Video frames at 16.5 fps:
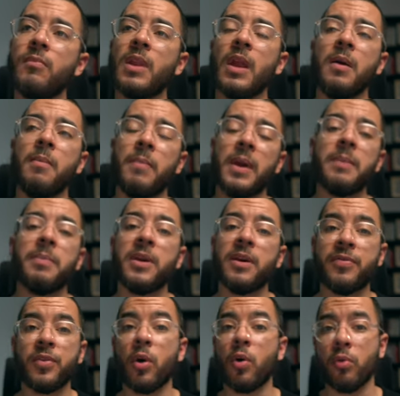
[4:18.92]
maybe
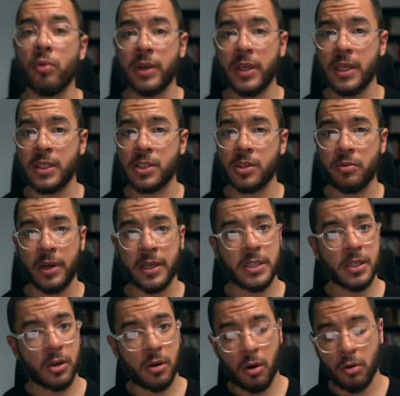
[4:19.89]
if you're already
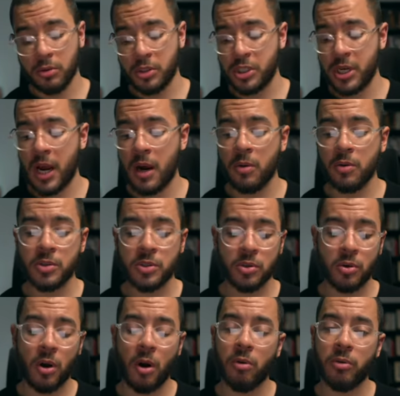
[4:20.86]
integrating cold showers or
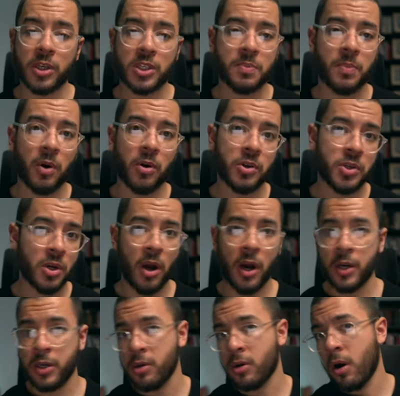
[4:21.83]
cold exposure, I
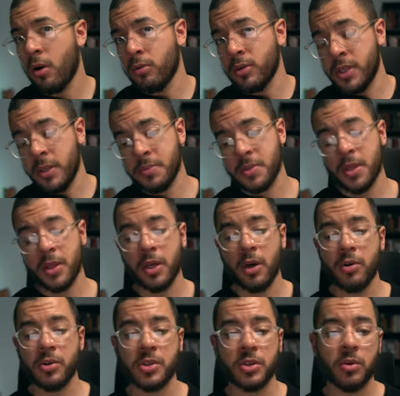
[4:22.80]
do cold dips in the
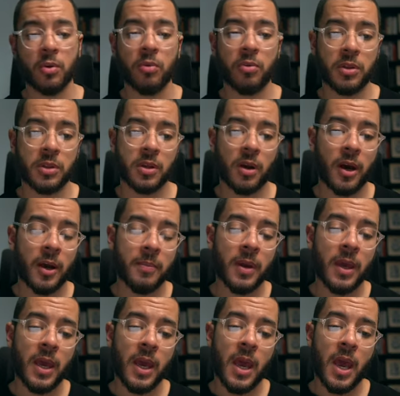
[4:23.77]
ocean all the time,
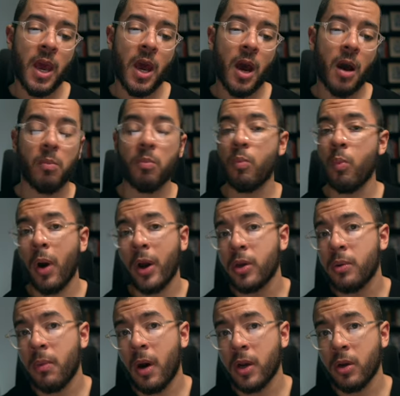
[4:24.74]
why you
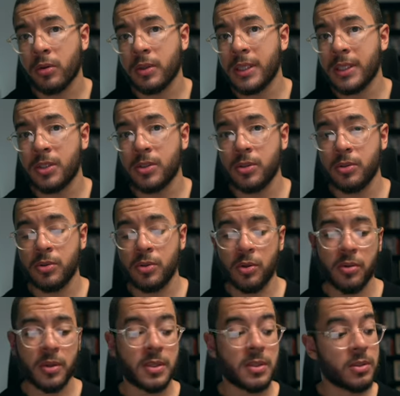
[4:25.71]
might not need to do
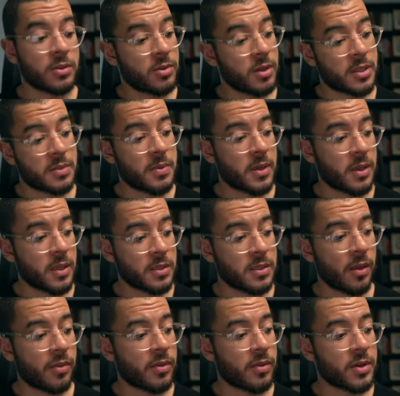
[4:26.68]
this. And trust me, there's
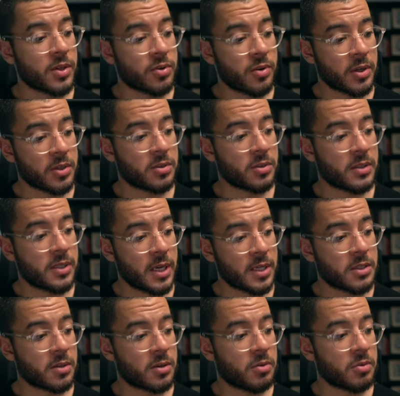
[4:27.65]
nothing that shrinks your
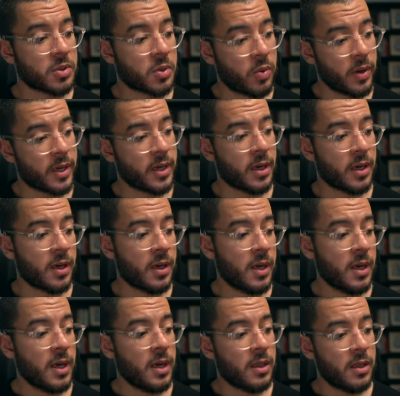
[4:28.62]
testicles quicker
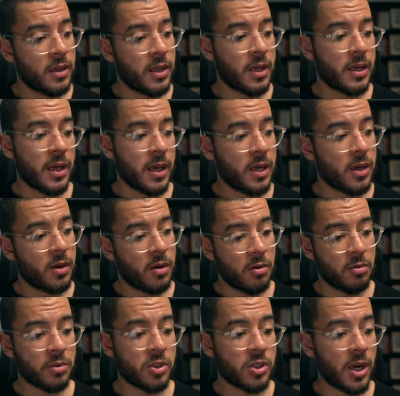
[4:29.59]
than a
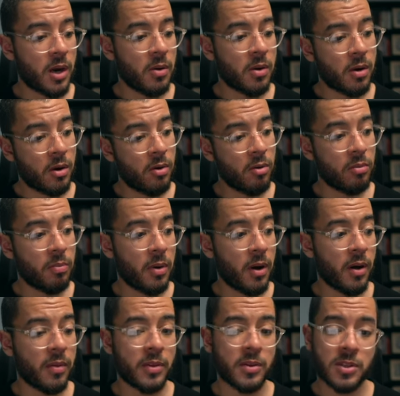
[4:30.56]
cold shower, cold
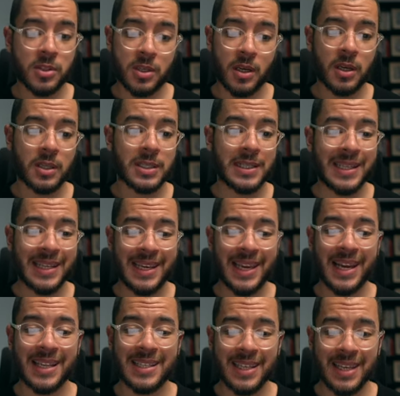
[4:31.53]
bath, and certainly
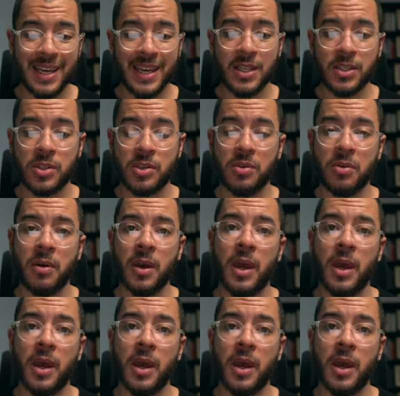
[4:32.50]
getting into